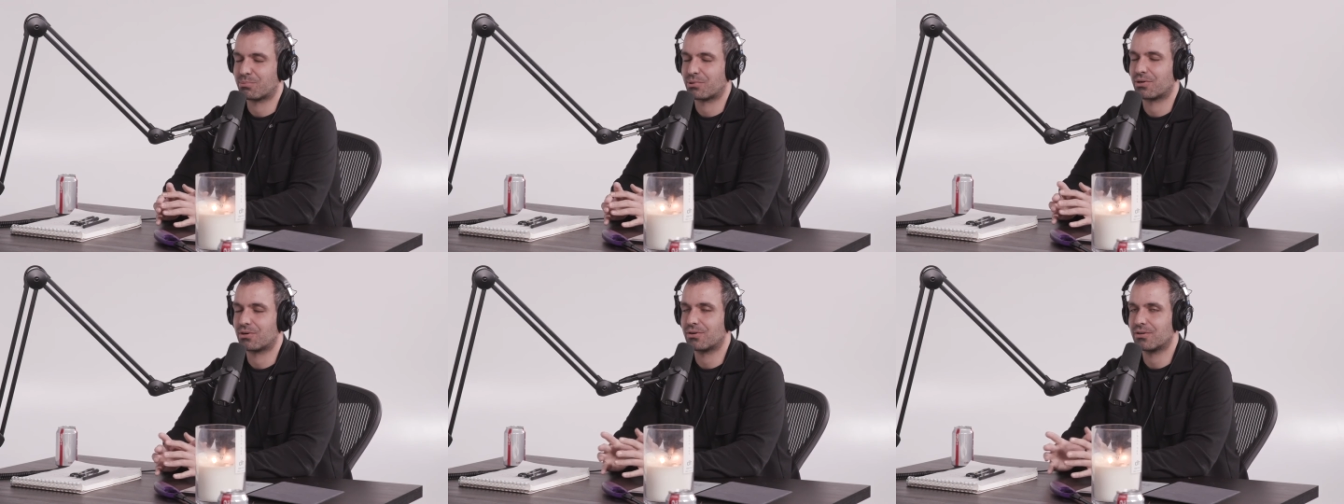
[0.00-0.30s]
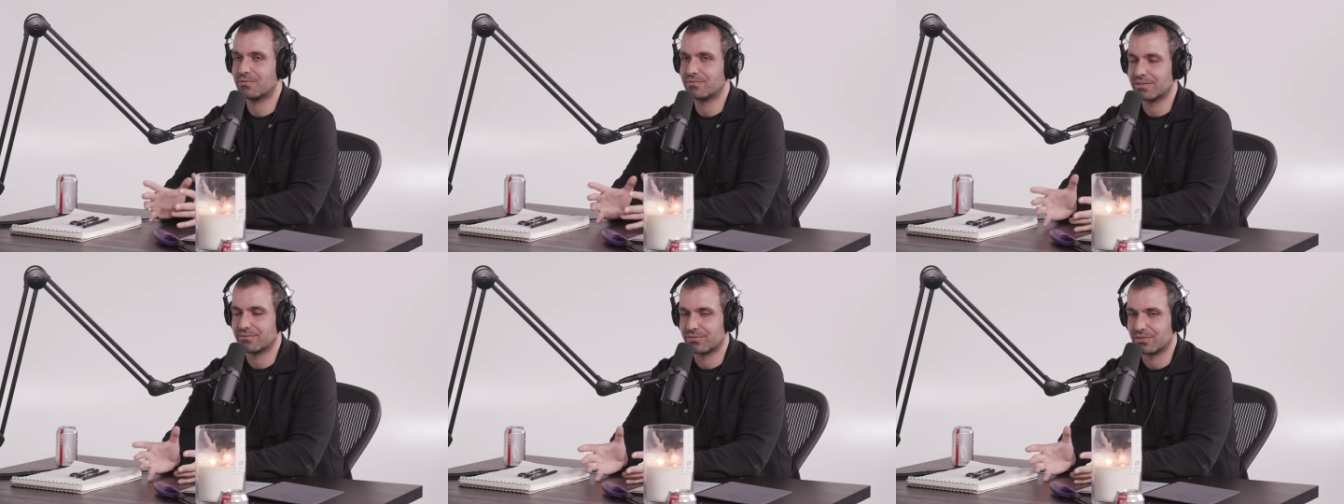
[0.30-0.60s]

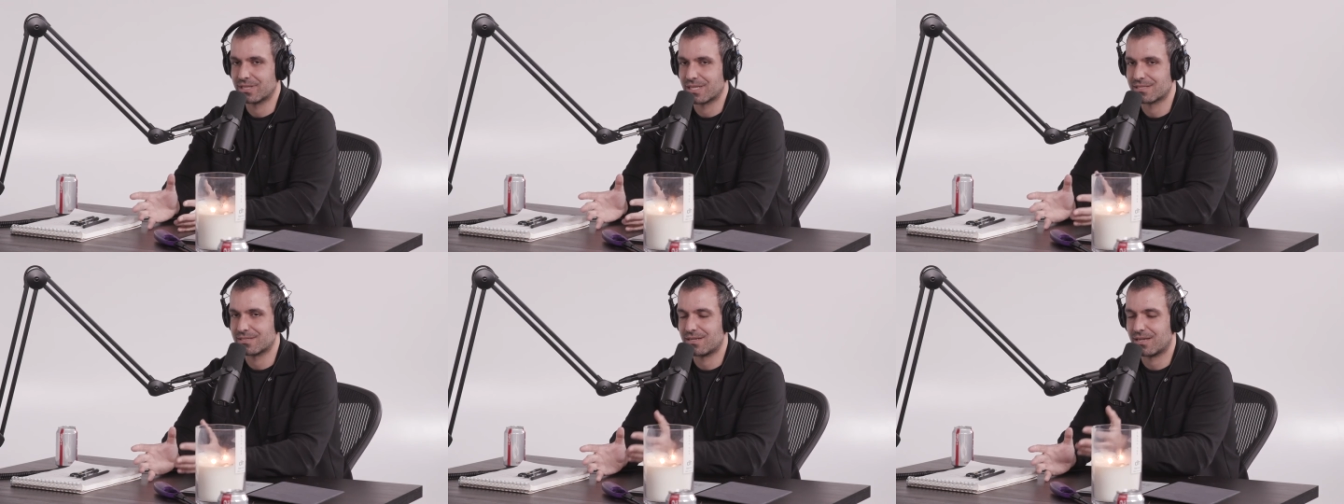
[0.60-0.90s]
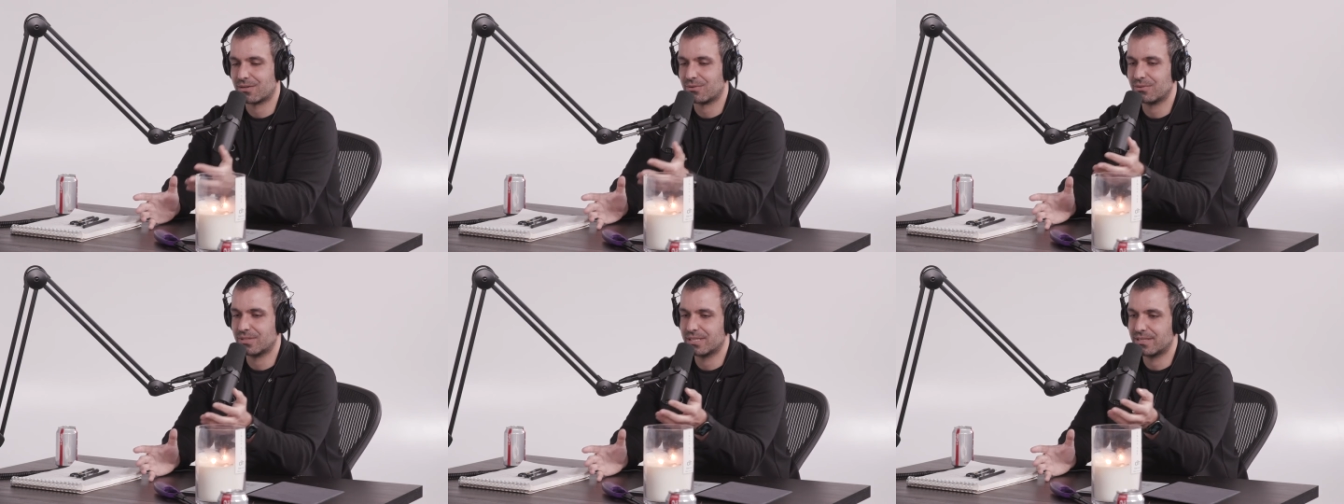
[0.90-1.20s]
perfect for this,
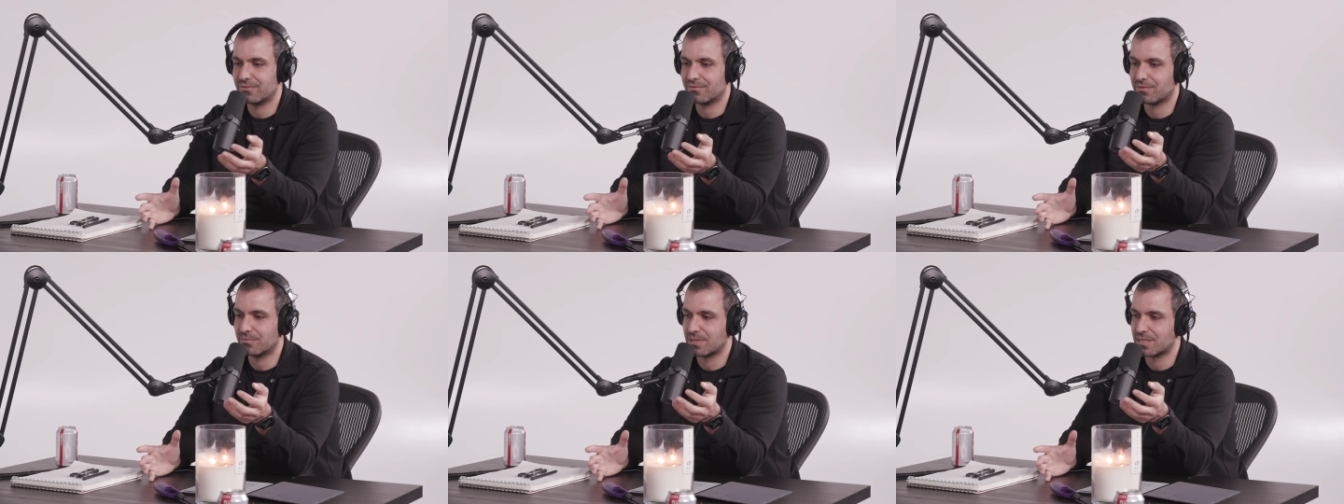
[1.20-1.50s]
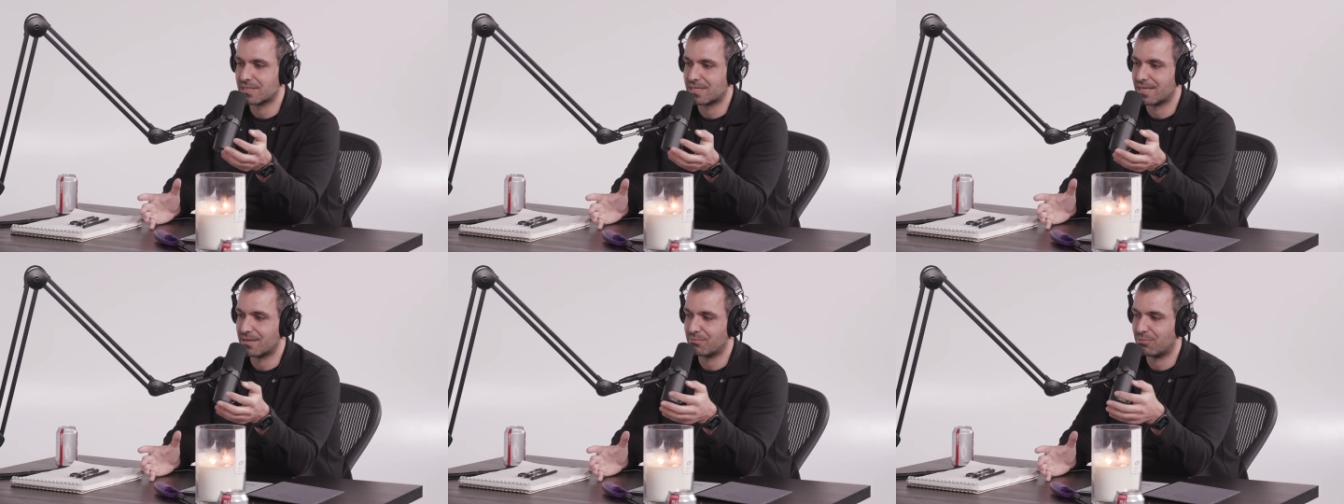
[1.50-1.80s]
not only from the
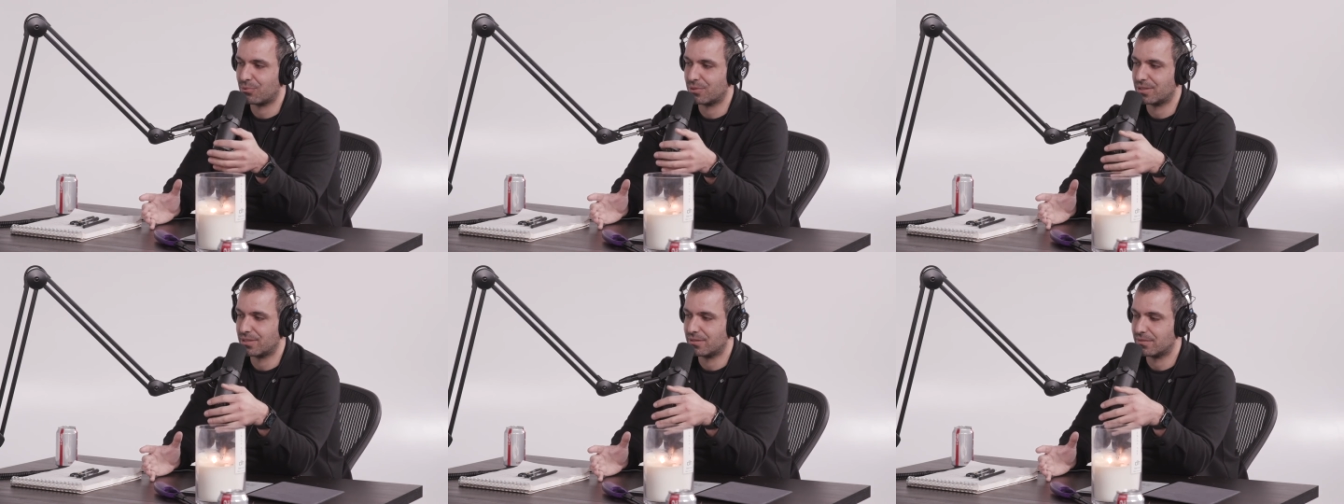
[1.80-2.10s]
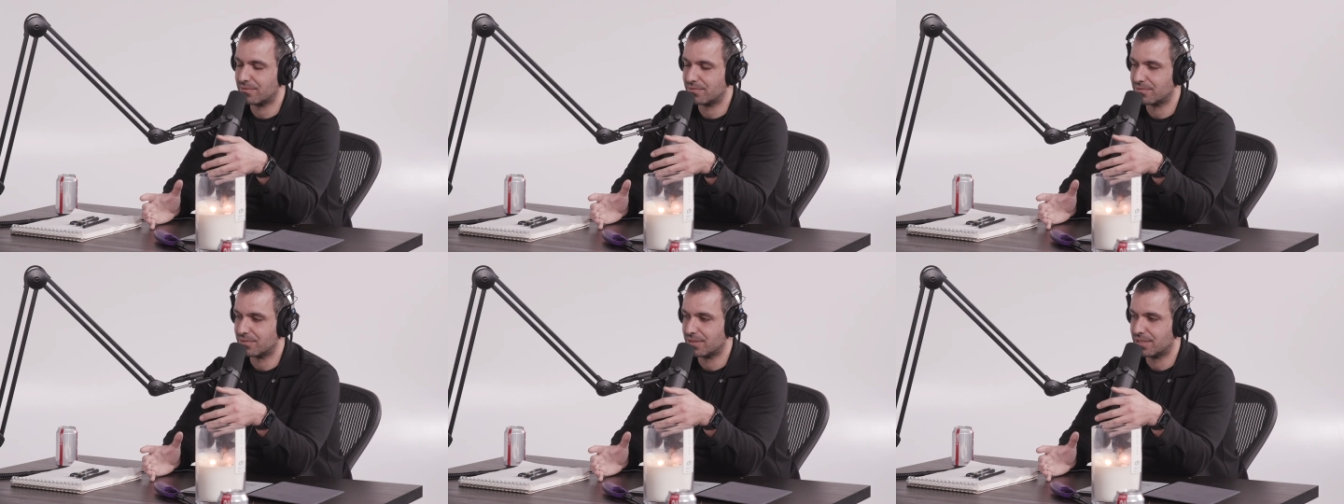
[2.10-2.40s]
standpoint
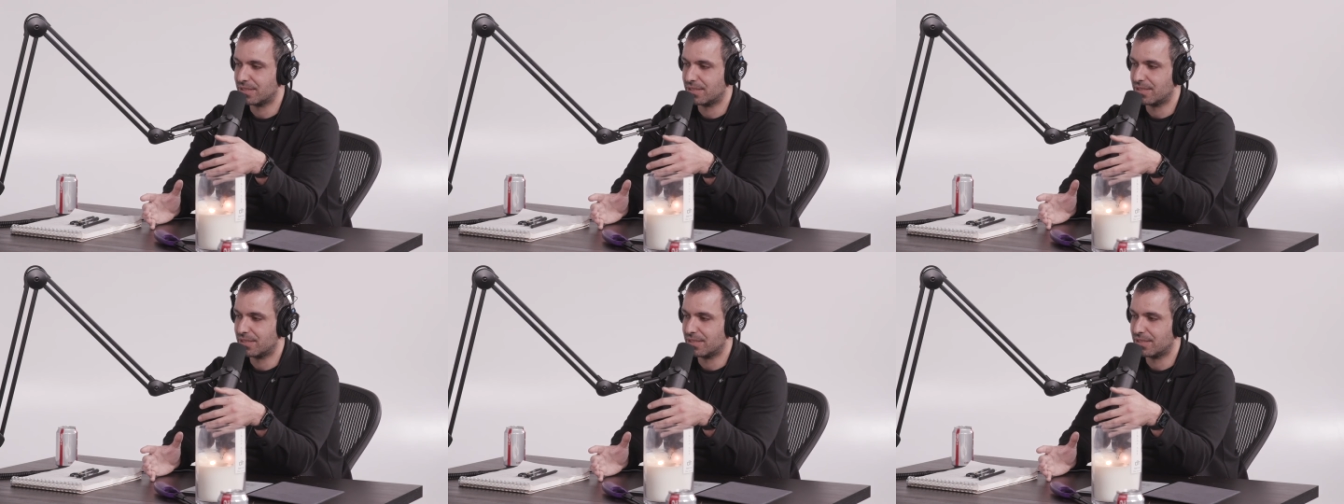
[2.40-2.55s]
of,